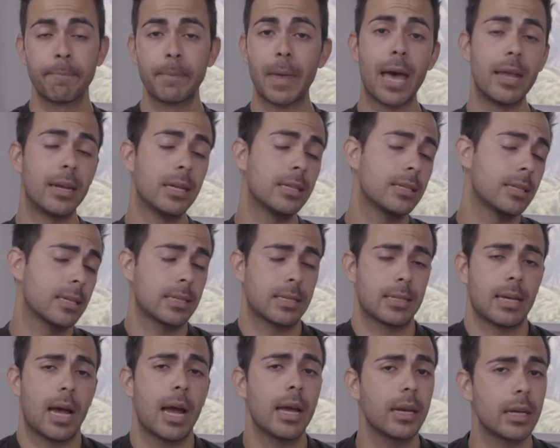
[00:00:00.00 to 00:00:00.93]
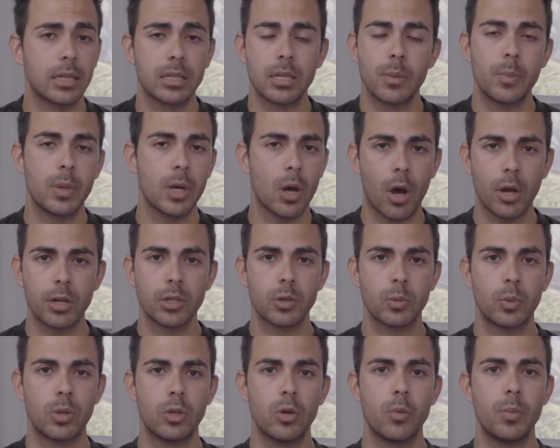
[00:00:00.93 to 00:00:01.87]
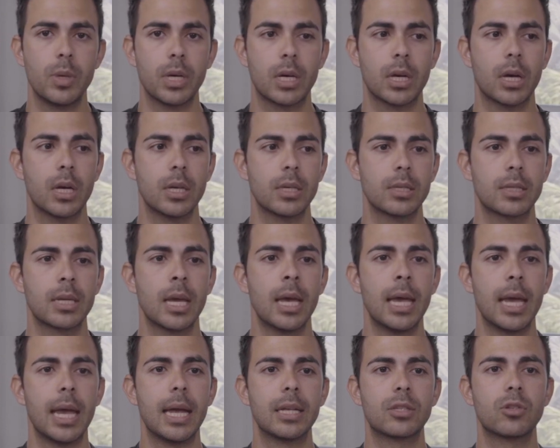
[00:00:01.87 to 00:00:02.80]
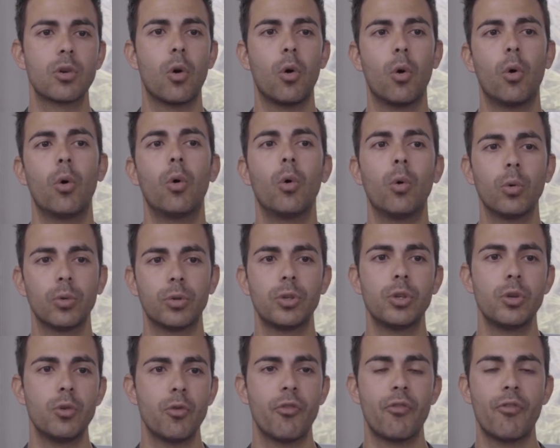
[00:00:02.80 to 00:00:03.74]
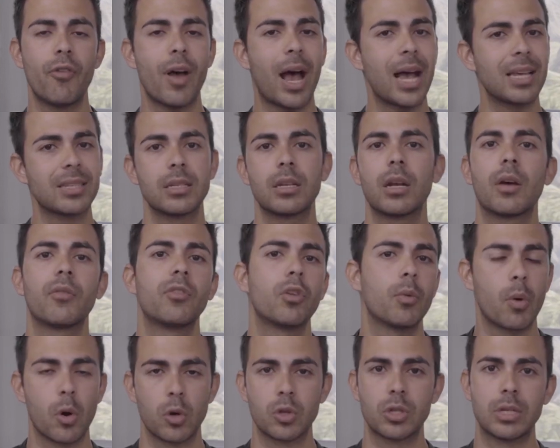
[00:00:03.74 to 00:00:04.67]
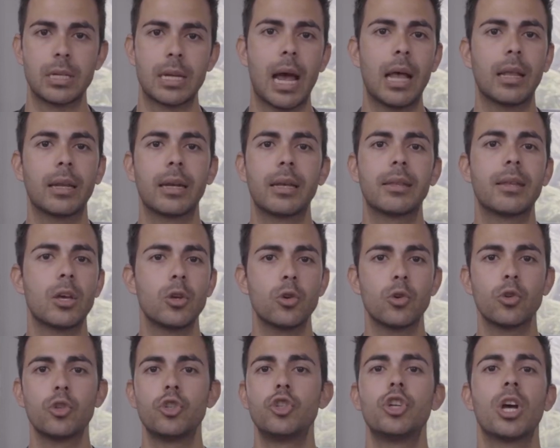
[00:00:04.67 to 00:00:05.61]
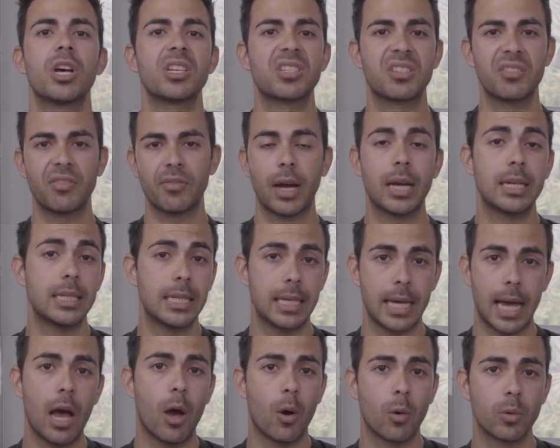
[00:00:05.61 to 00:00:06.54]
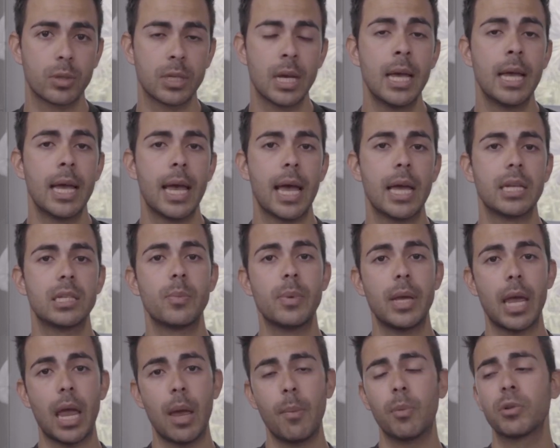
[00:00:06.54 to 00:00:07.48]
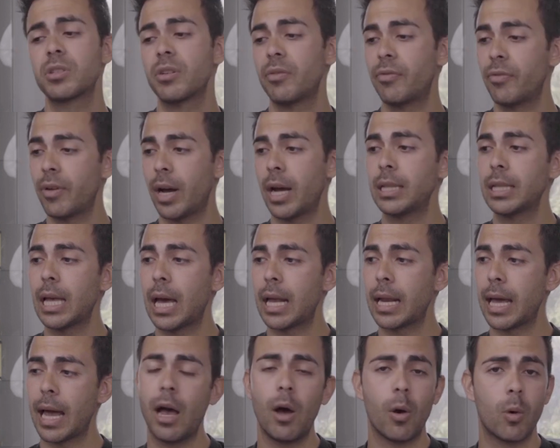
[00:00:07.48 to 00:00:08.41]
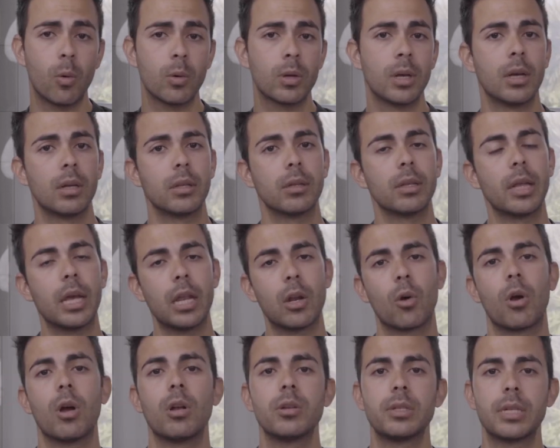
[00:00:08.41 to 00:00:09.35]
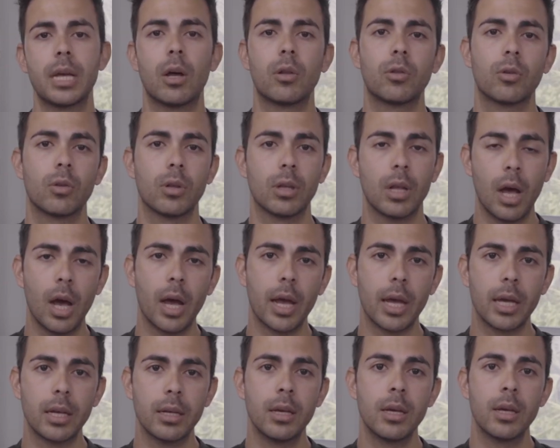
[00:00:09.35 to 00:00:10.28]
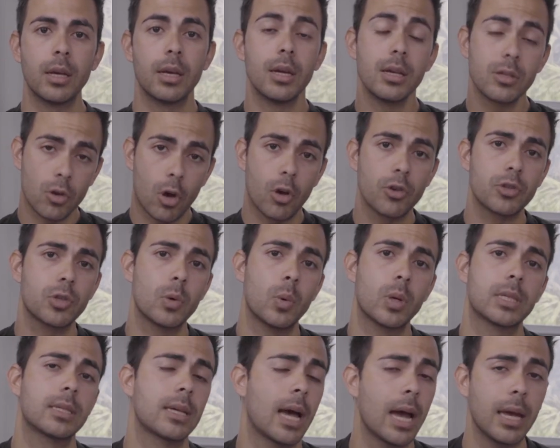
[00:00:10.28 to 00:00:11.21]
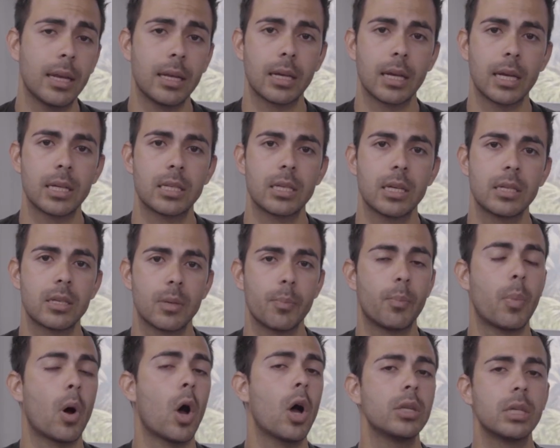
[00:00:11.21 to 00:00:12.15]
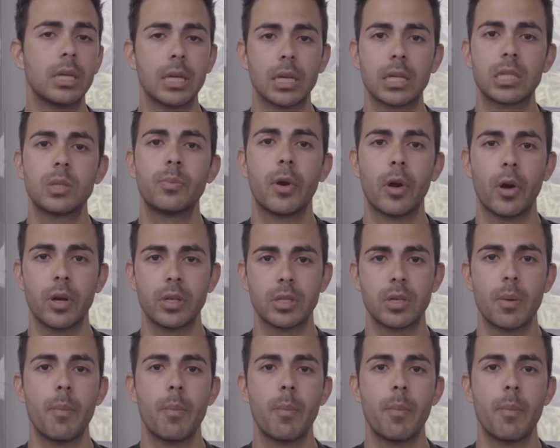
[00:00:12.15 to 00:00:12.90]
And it's exciting, to be honest with you, because it's a whole new facet of their personality that you're just finding out. And to be able to find that out later on down the line is also exciting. It's a bonding experience.